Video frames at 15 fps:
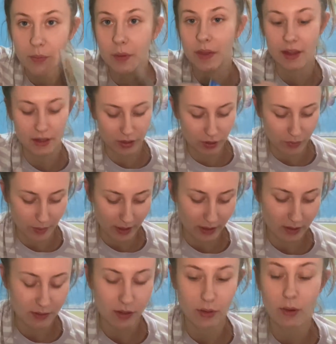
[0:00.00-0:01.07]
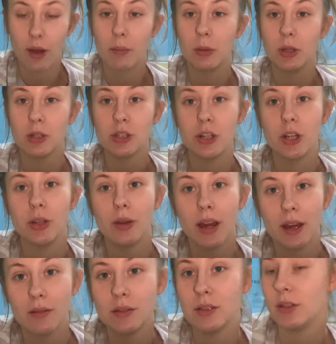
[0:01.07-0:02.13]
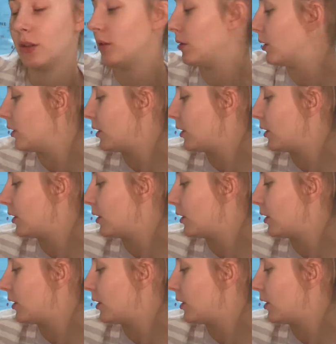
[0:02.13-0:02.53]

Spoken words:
but they're too big. So I'm going to show you how to